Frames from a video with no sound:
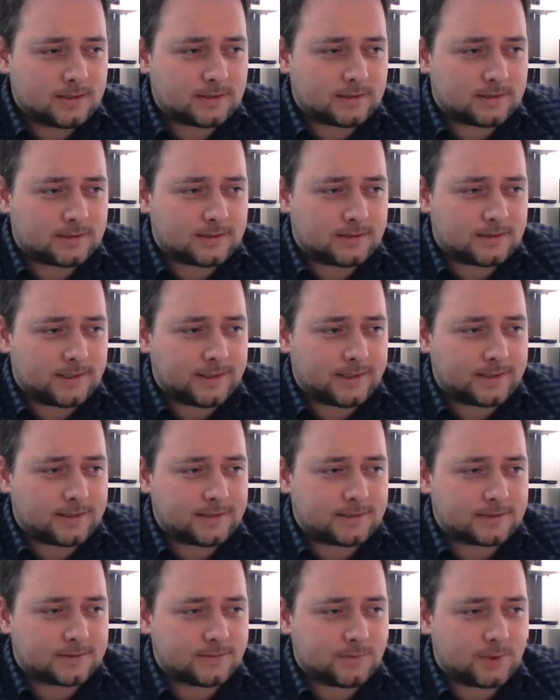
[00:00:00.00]

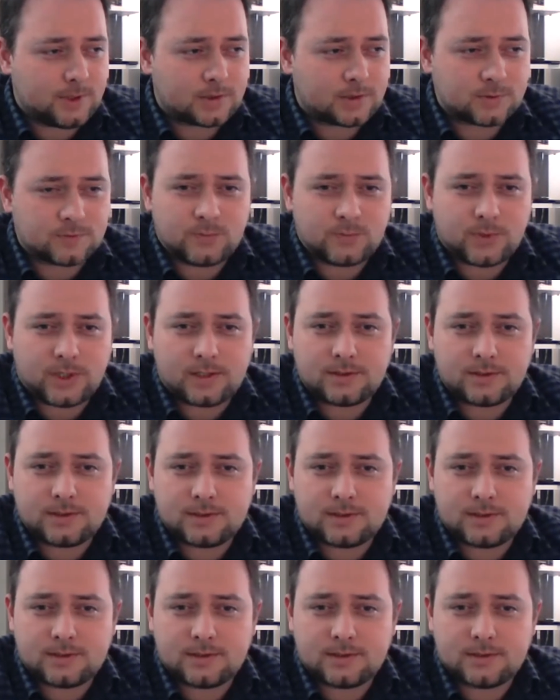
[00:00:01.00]
and part of my
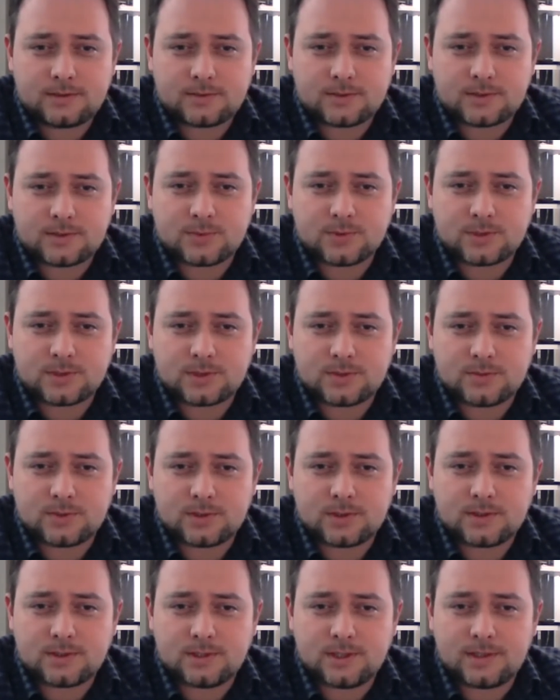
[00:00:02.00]

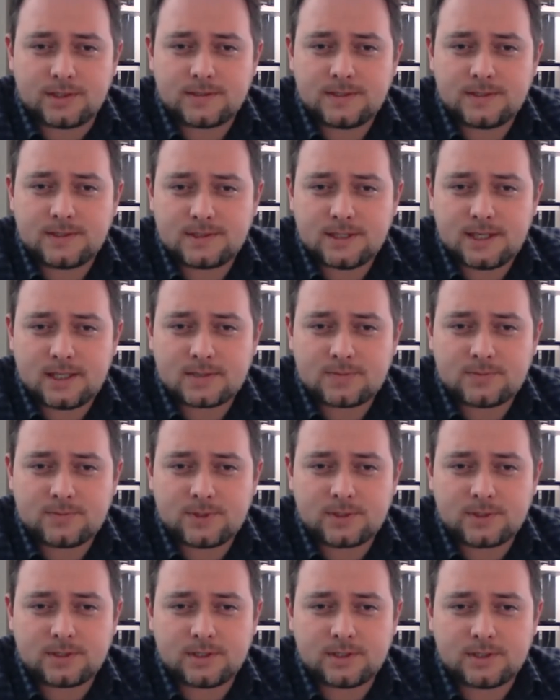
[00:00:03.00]
responsibility in this
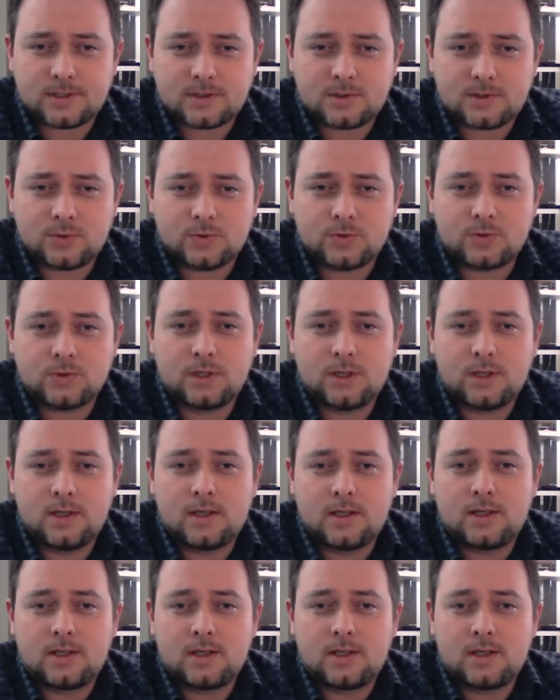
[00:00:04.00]
aspect is to